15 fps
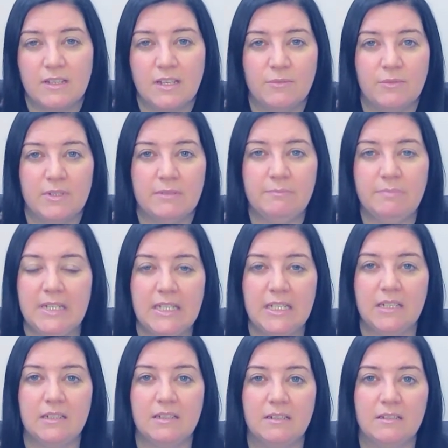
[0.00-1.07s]
it would
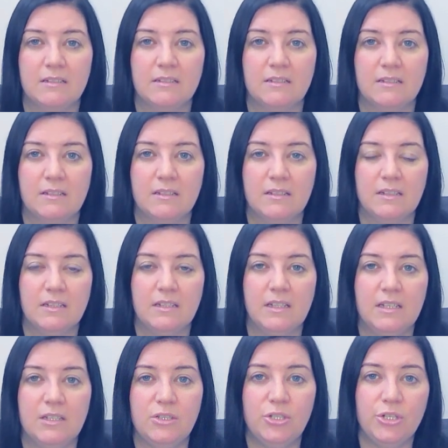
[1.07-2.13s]
be
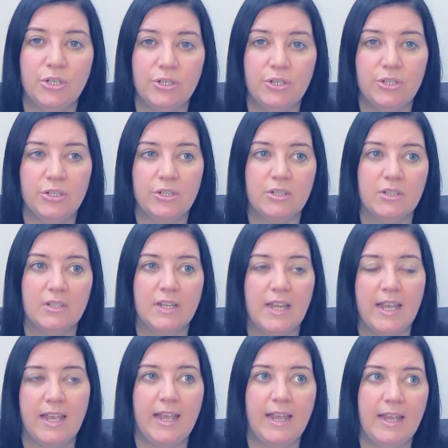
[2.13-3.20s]
in year
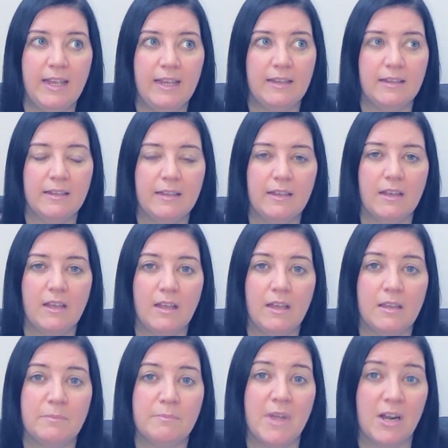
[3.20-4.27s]
A
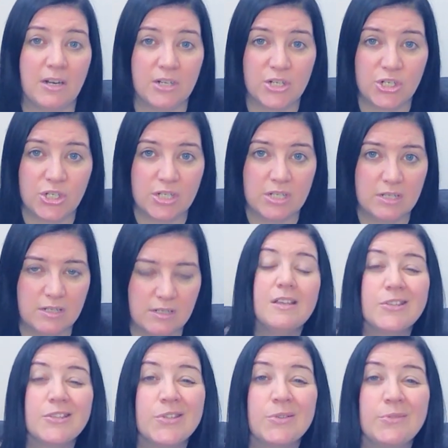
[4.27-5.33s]
on March.
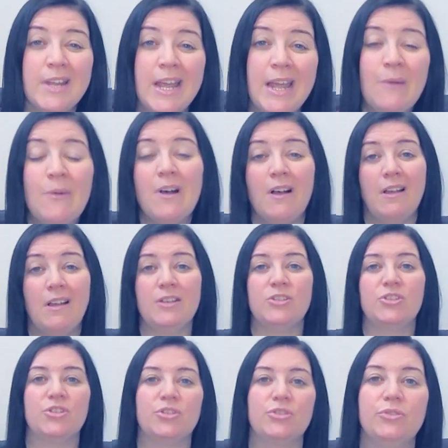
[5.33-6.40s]
So now on
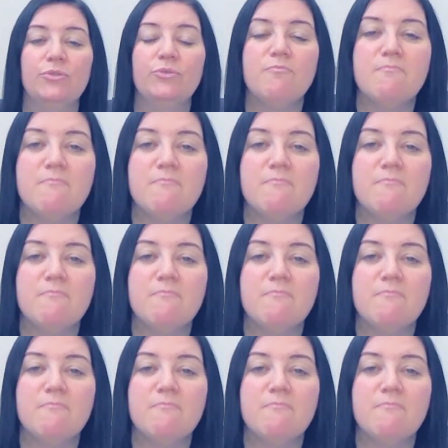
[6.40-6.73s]
to